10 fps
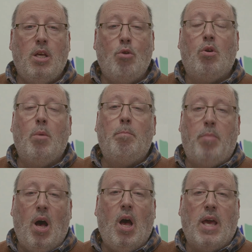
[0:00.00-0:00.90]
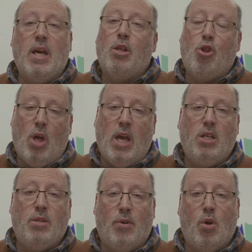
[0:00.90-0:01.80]
You can buy a
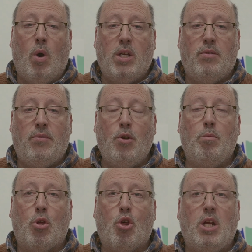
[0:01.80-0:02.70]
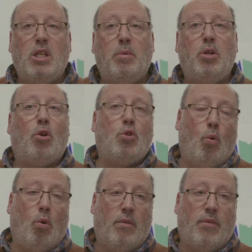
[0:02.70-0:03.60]
chase for quite a few machines, but not
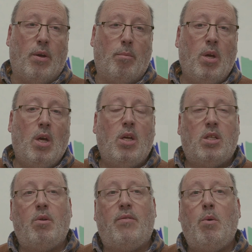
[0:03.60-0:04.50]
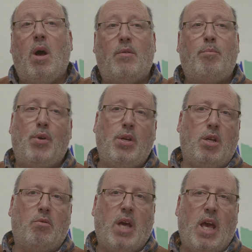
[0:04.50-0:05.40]
all of them. So if you have a Print
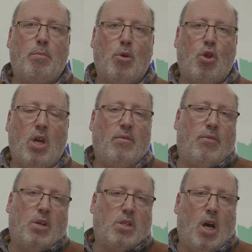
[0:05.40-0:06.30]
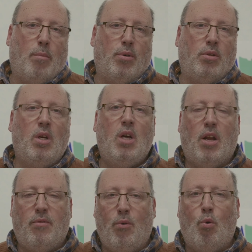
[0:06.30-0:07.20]
UK machine, for example,
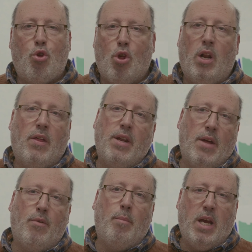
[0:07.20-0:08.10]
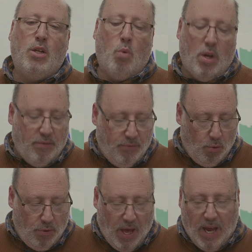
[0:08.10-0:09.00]
unfortunately they never made one
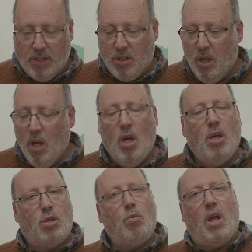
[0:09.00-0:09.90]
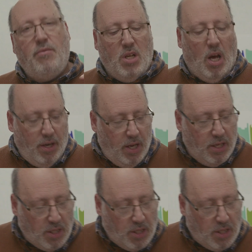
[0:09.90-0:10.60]
for that. So what I've done is